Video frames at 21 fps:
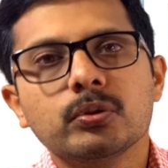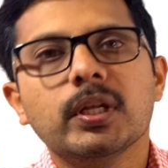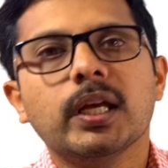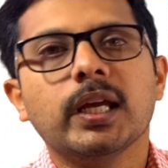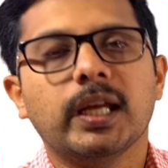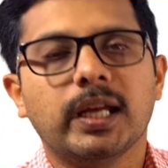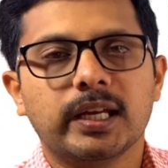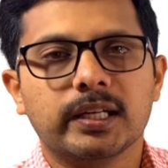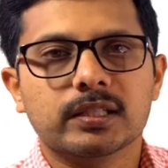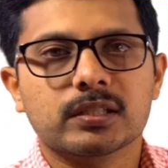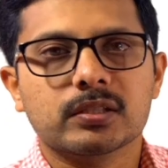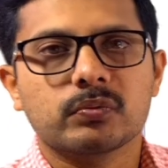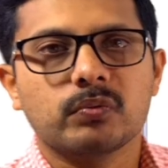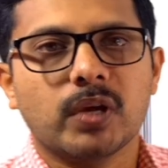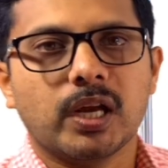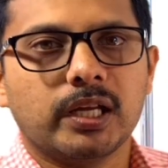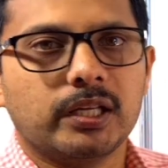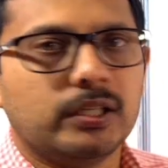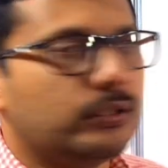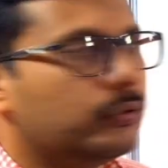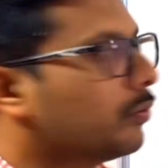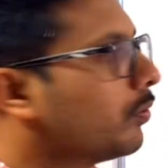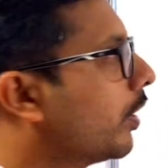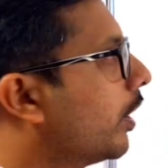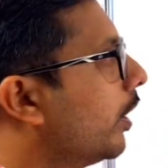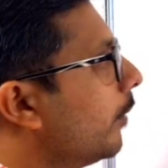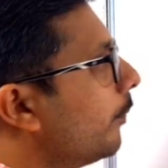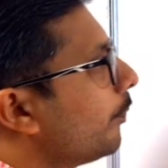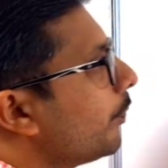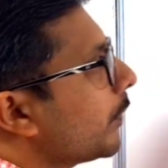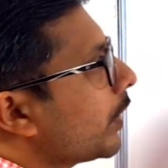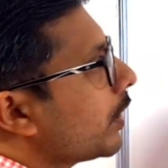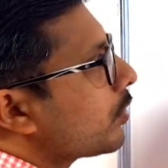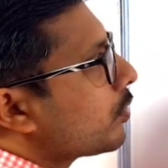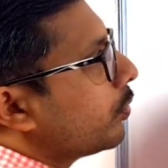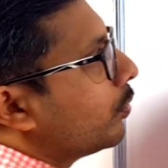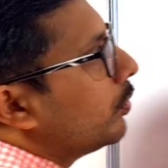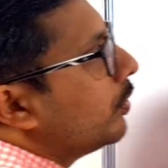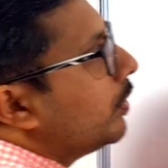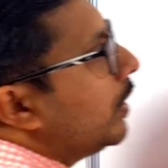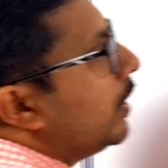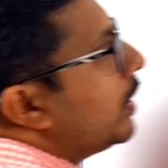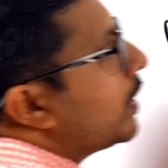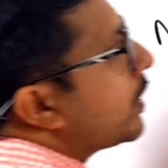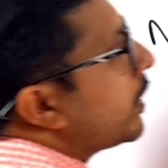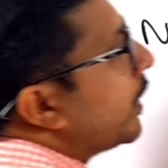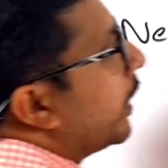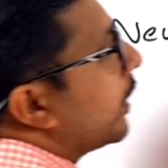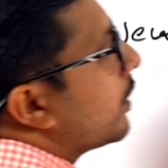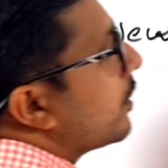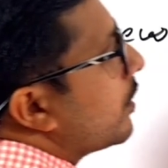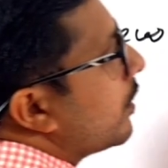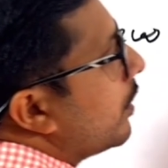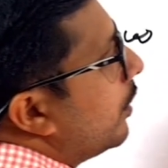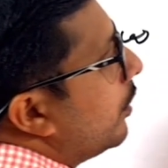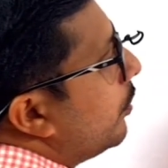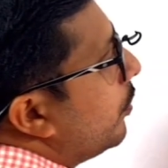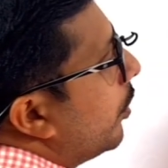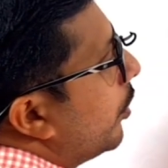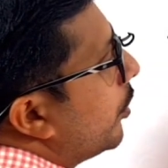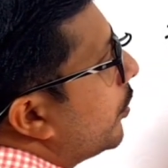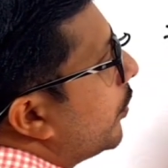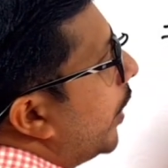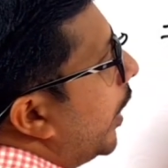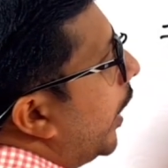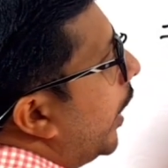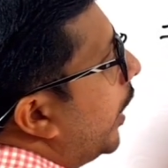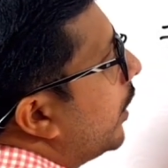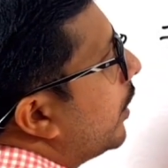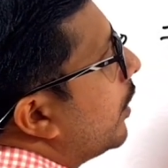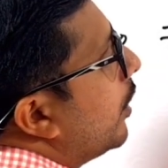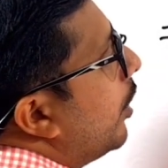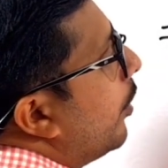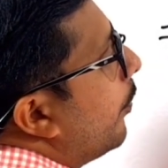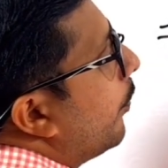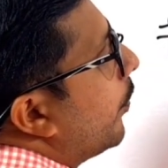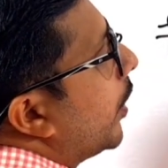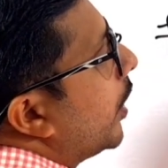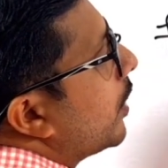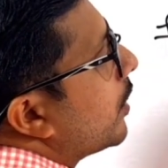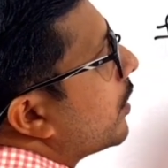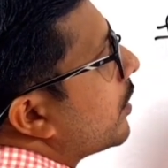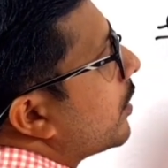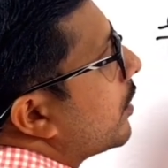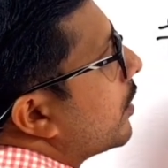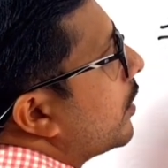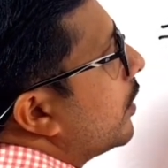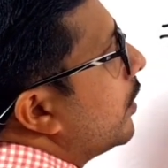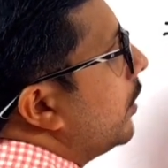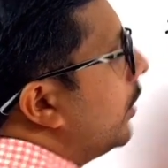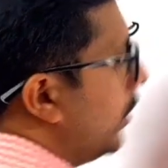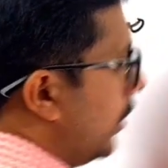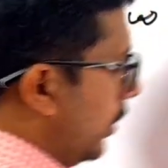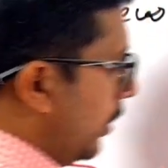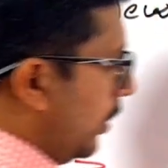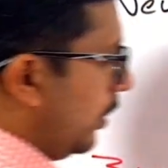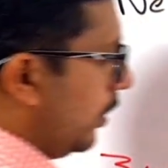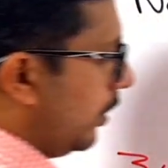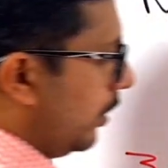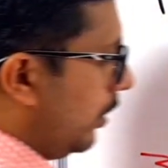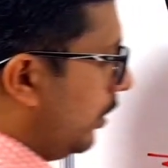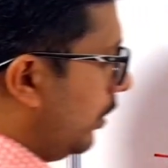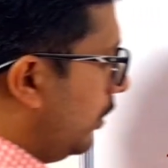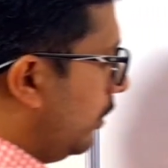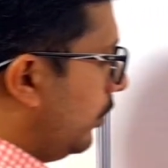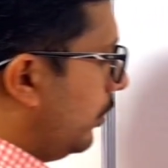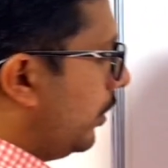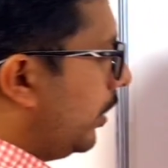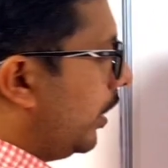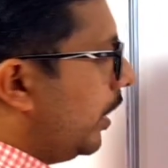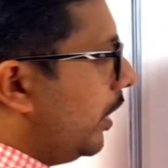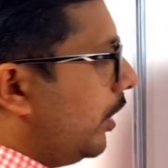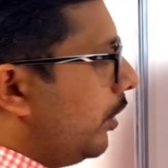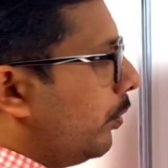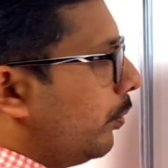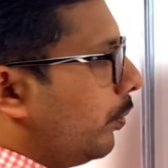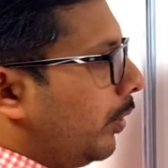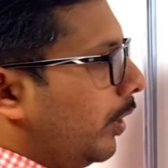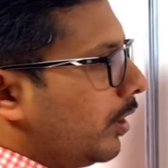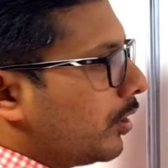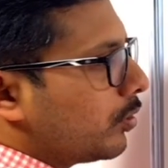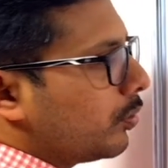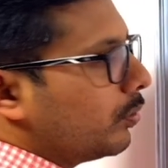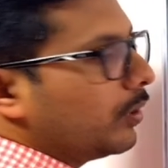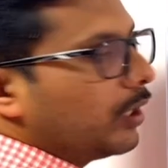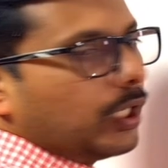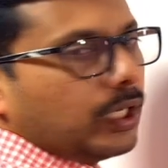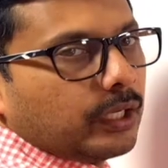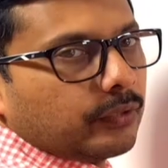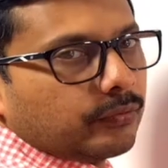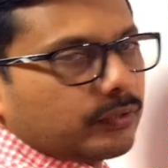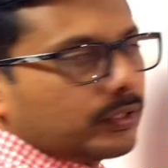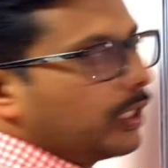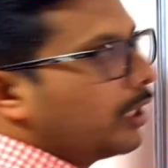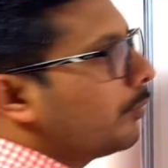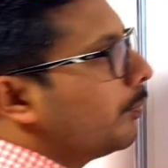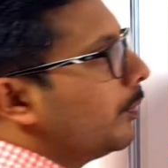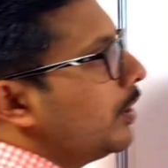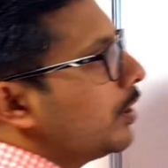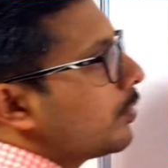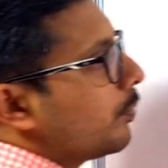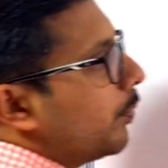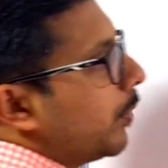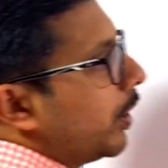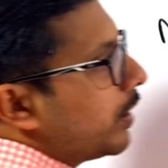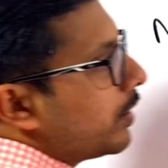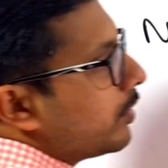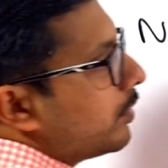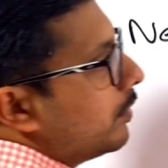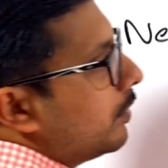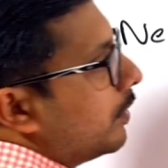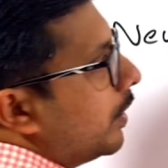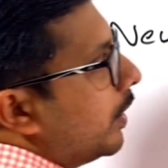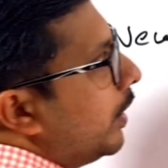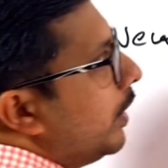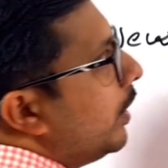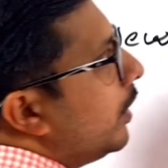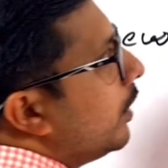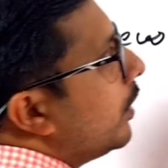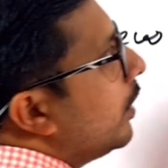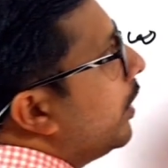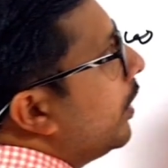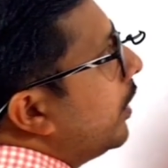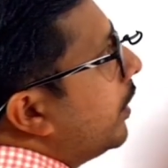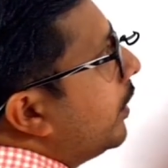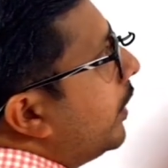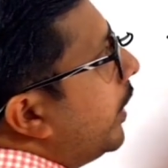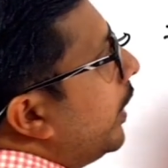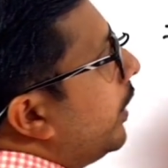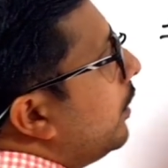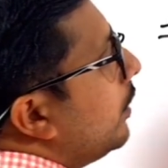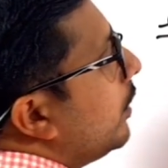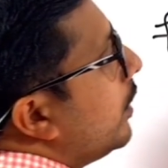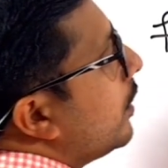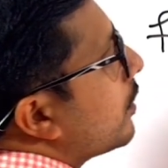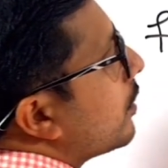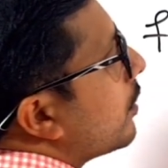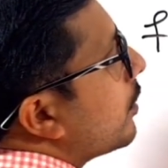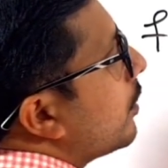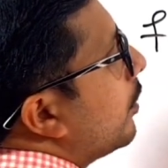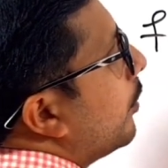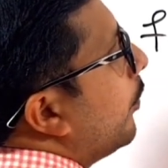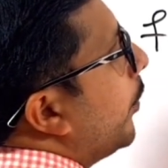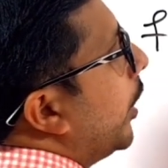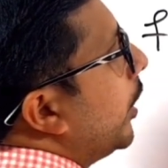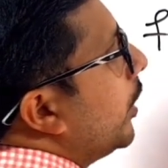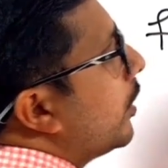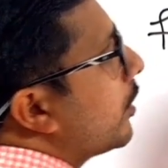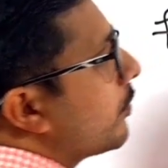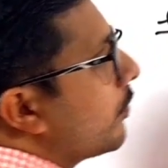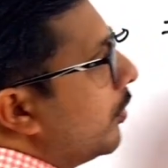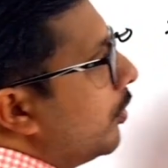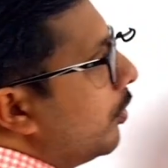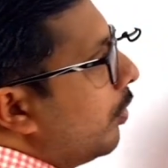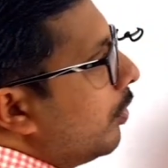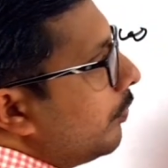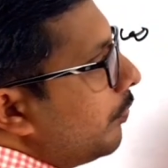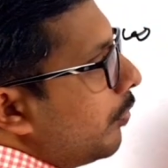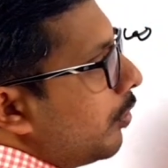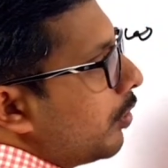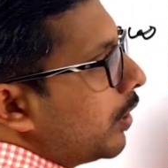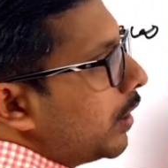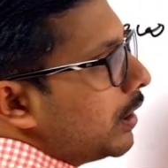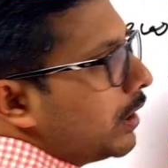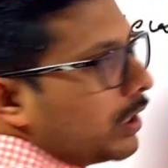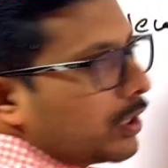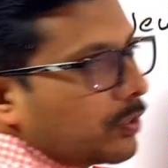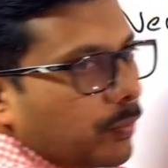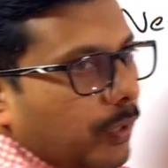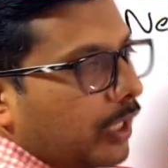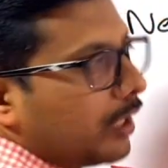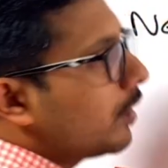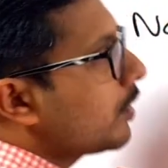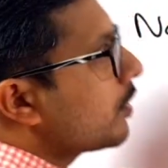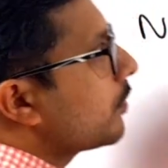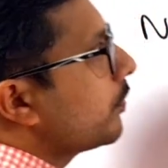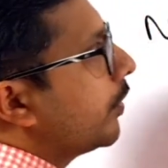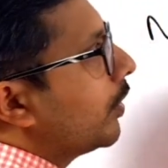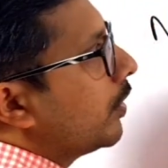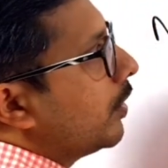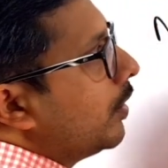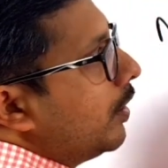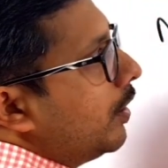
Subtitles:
the x value. Okay, so this x you have to add plus 3 units to the left, that means plus 3, then this -1. Don't forget this -1.